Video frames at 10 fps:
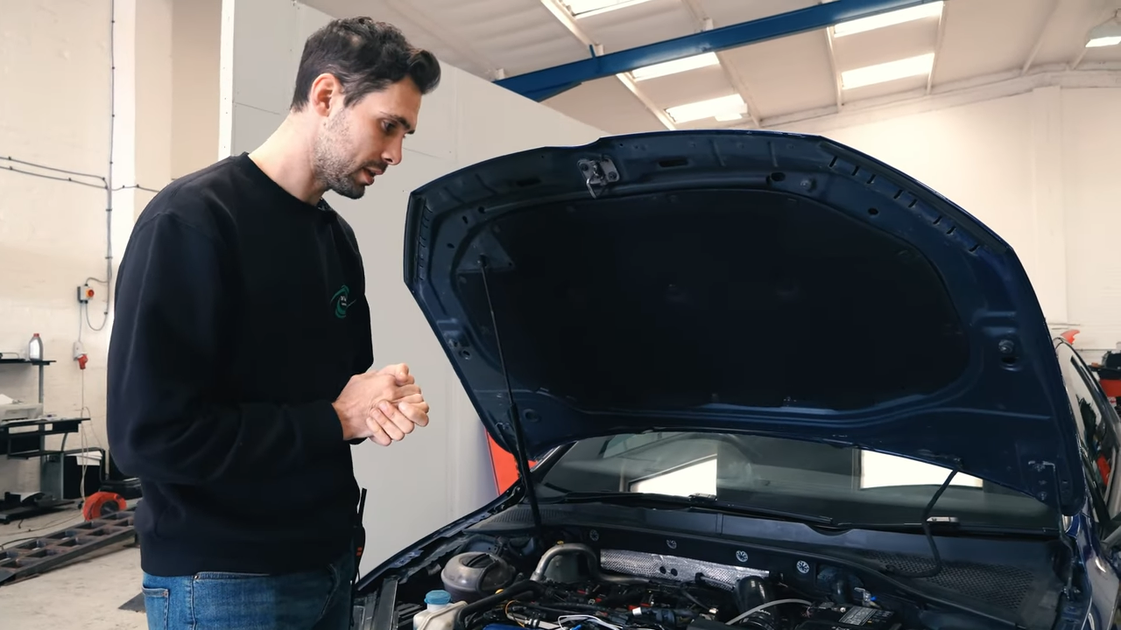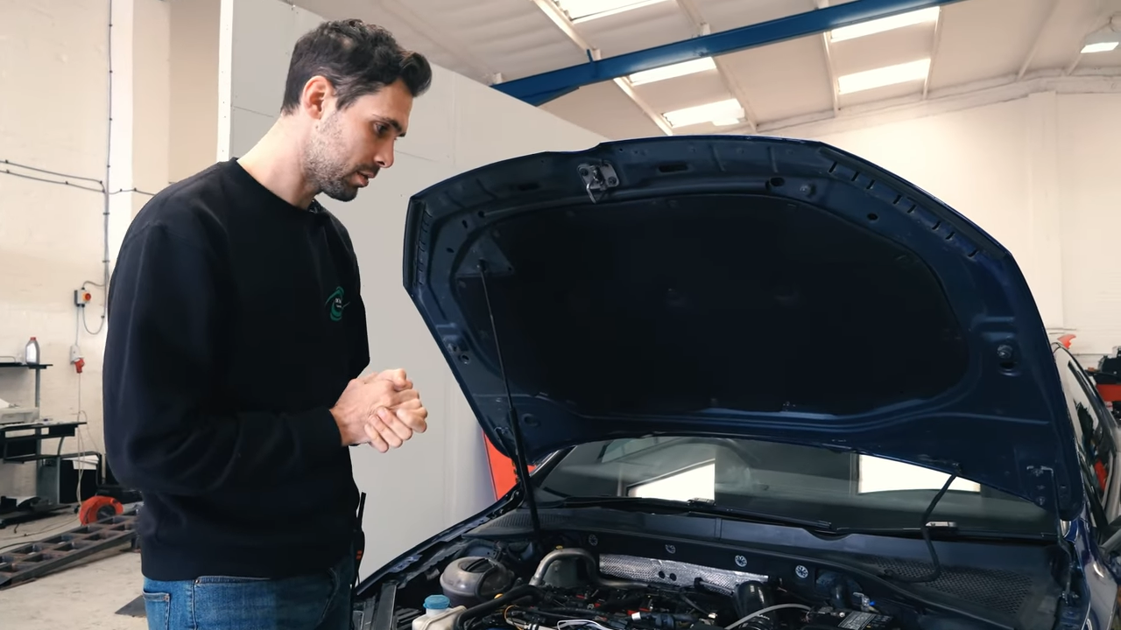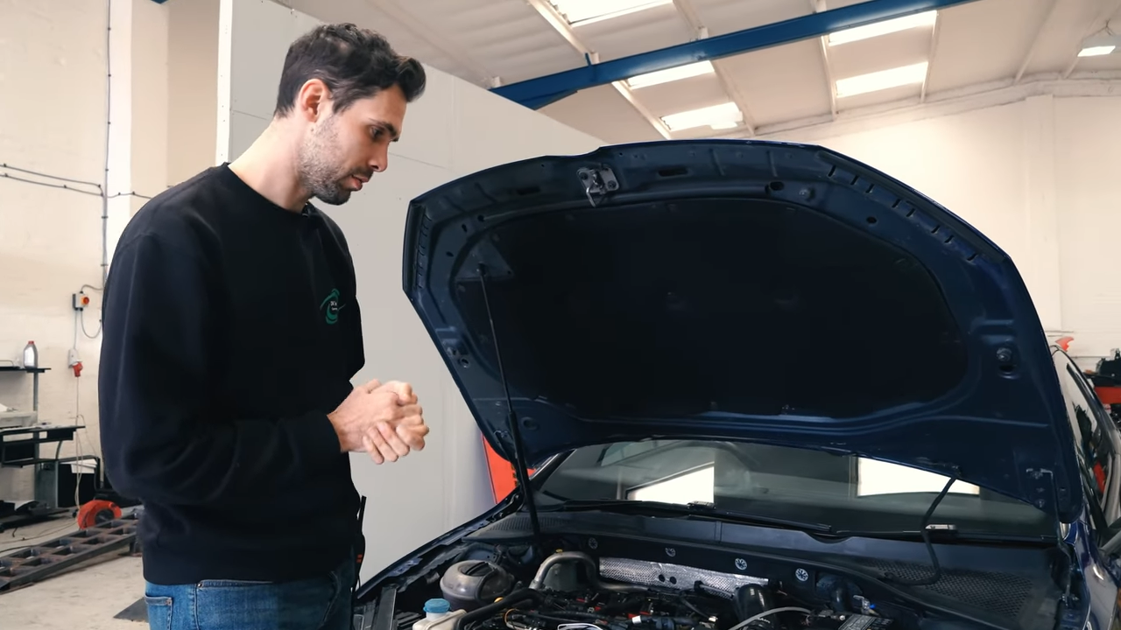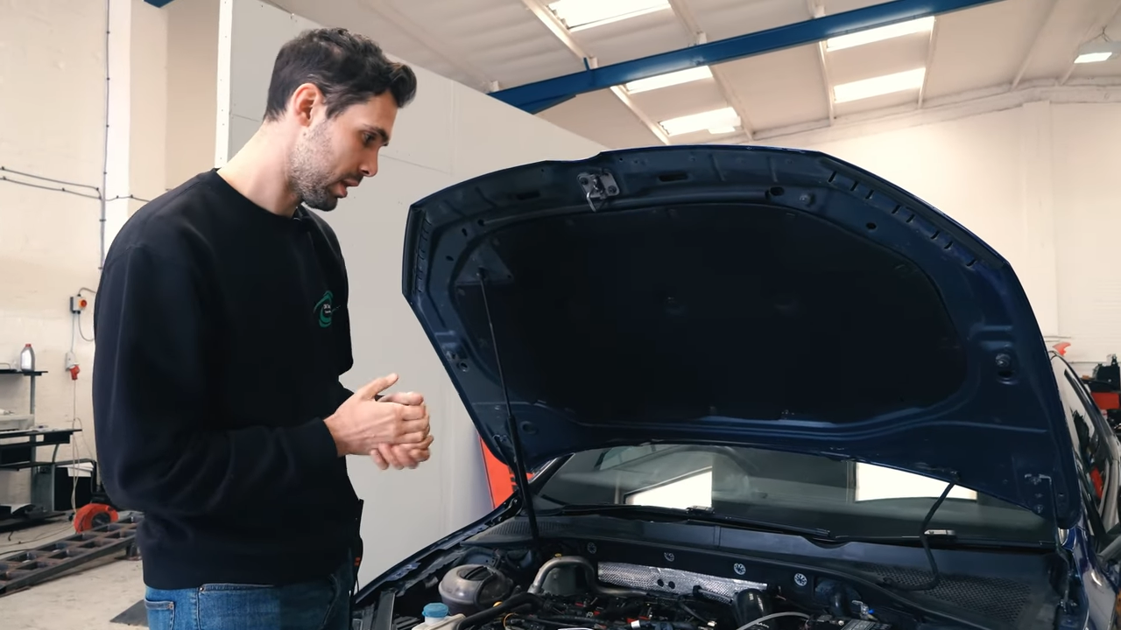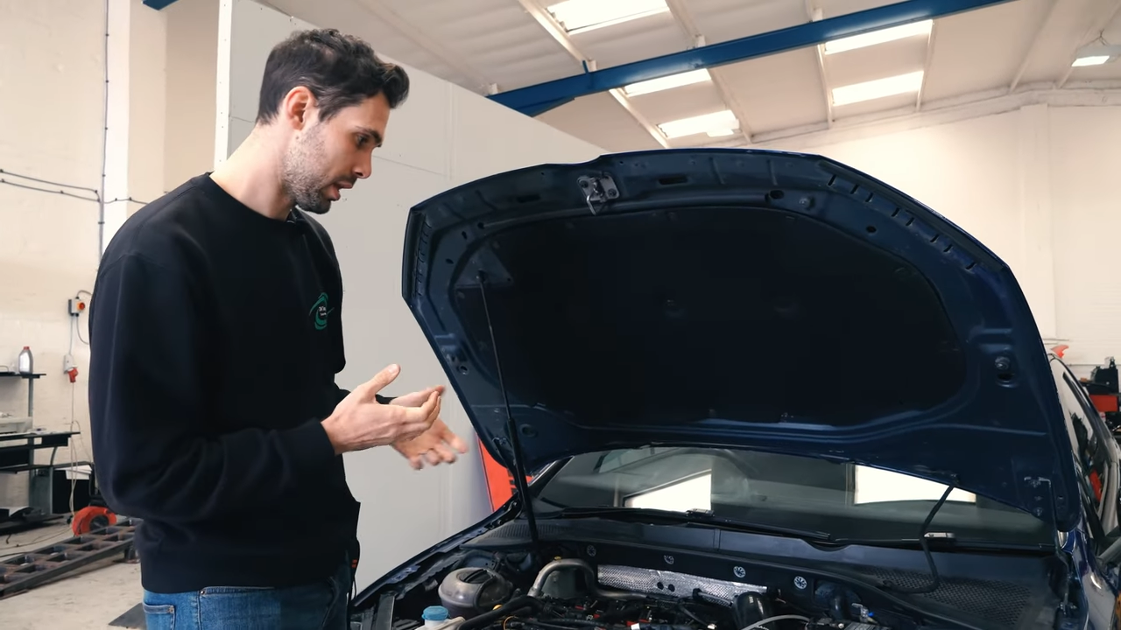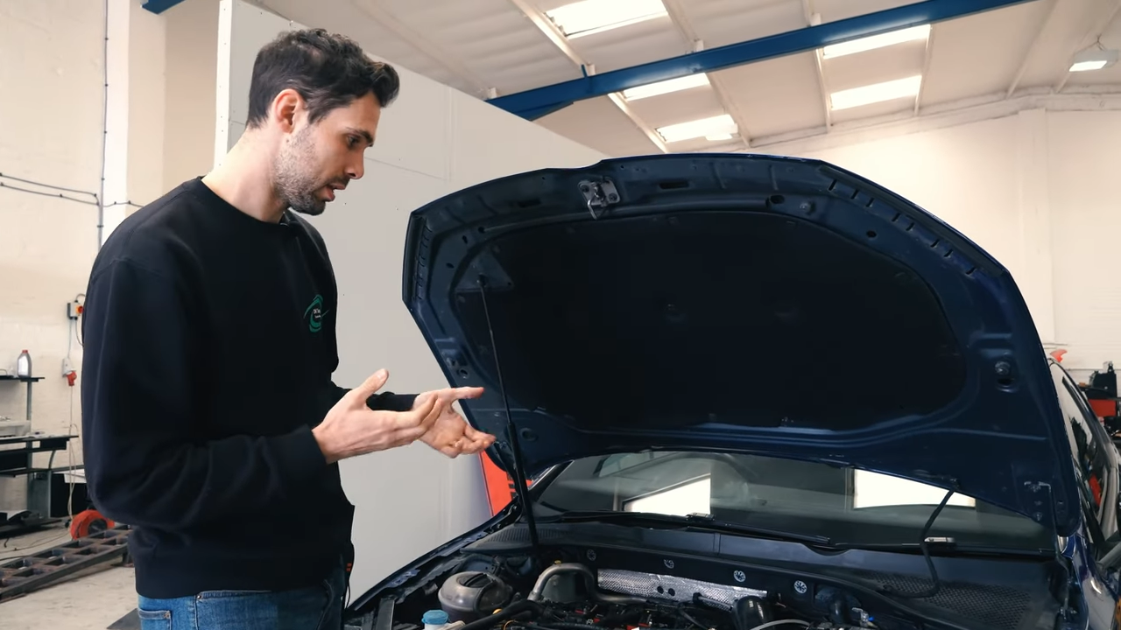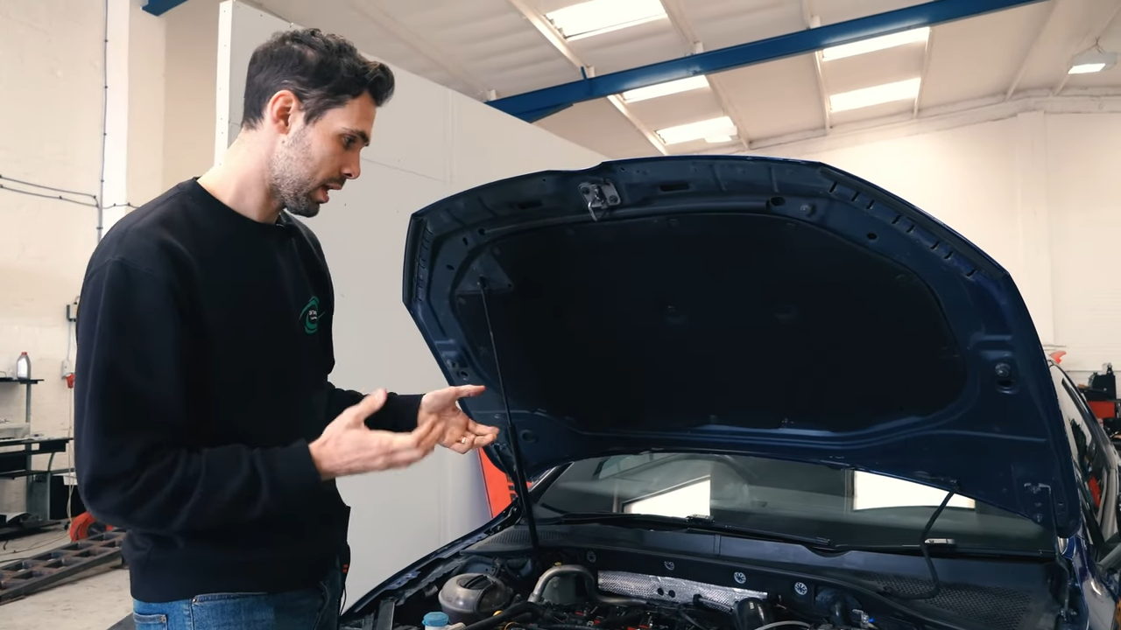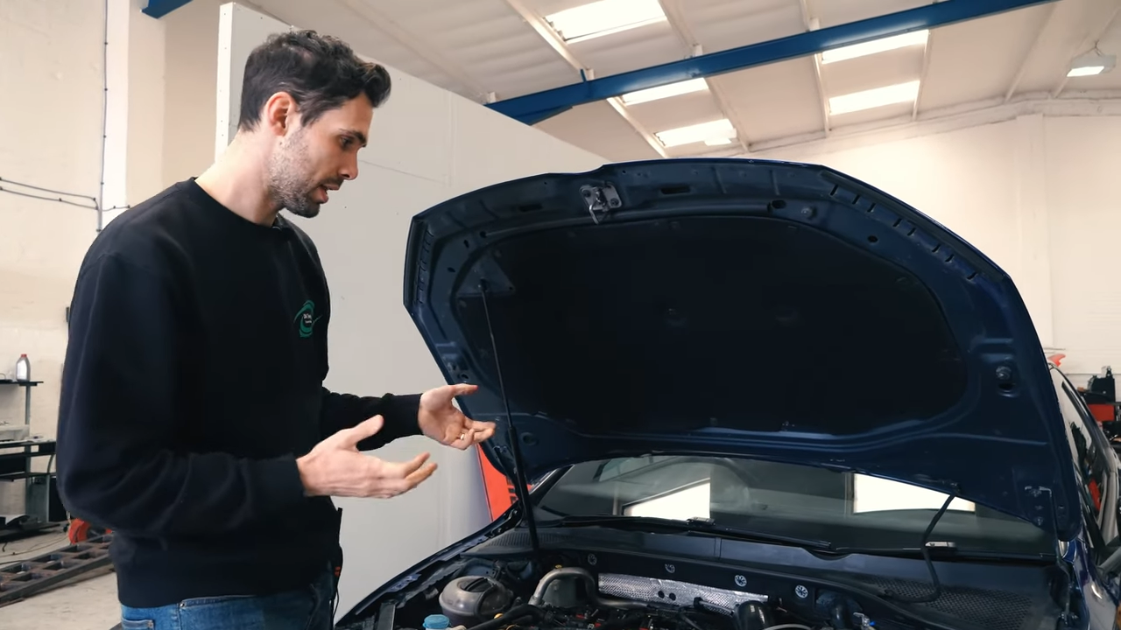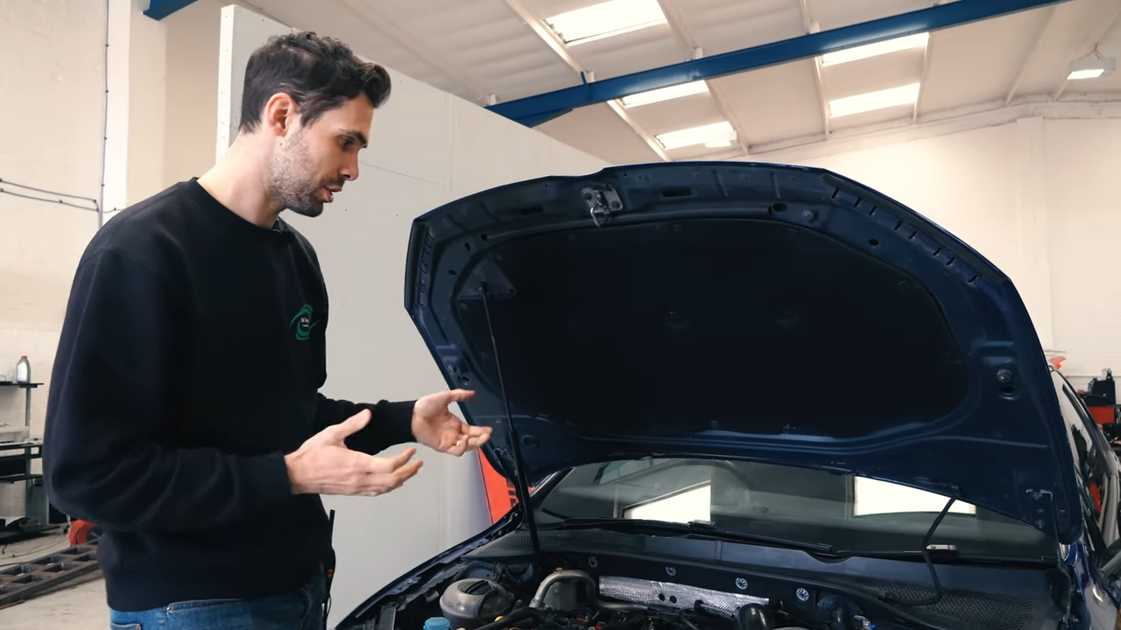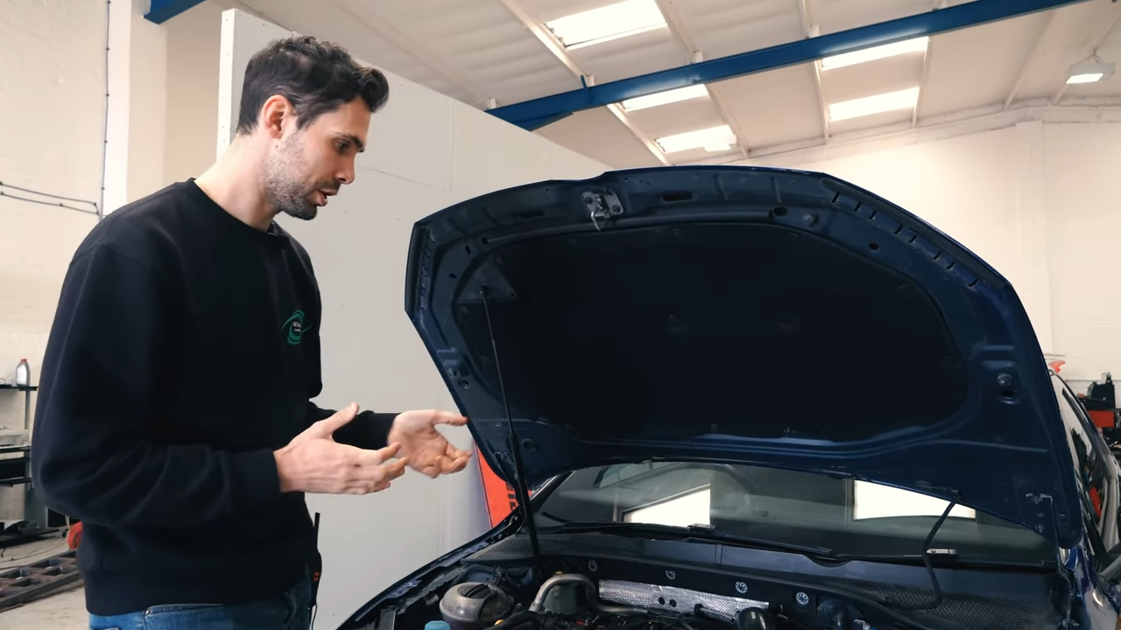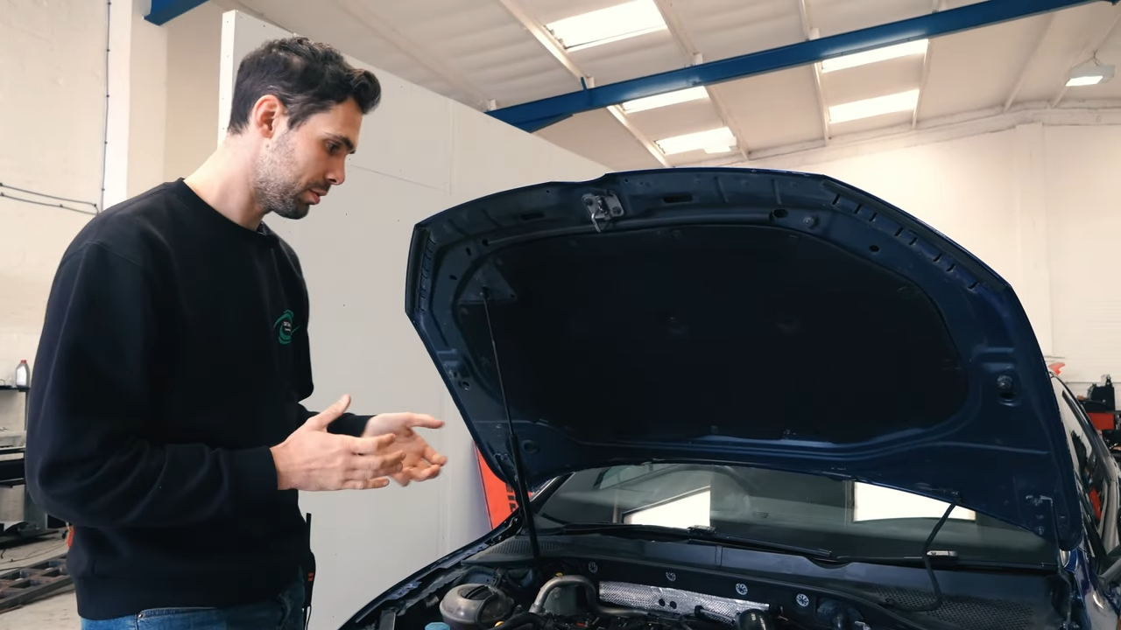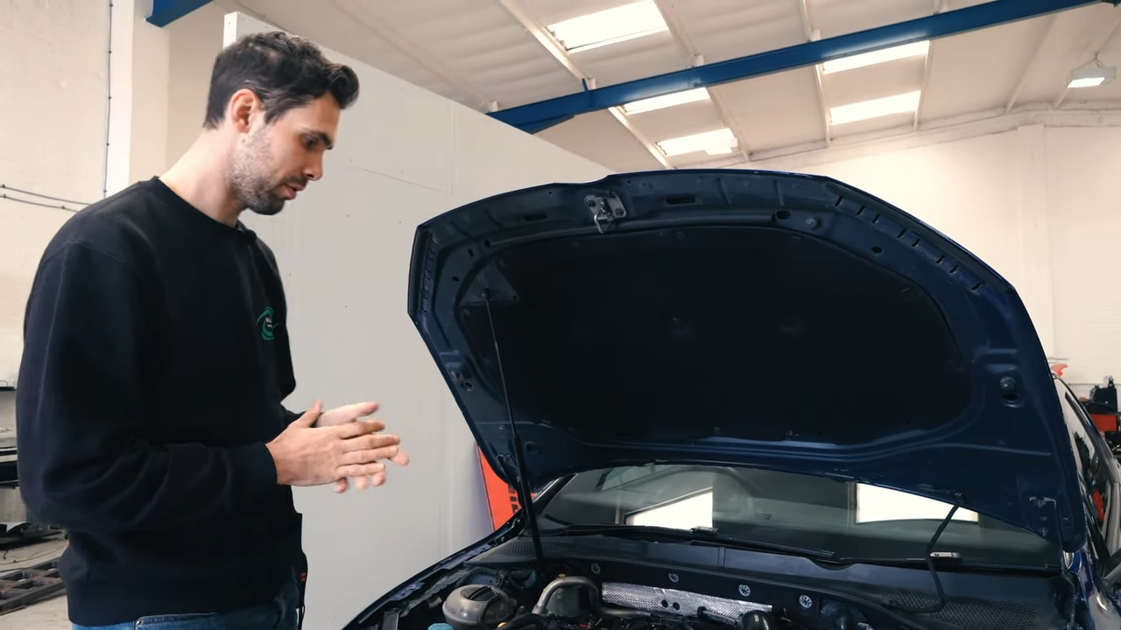in, with the engine.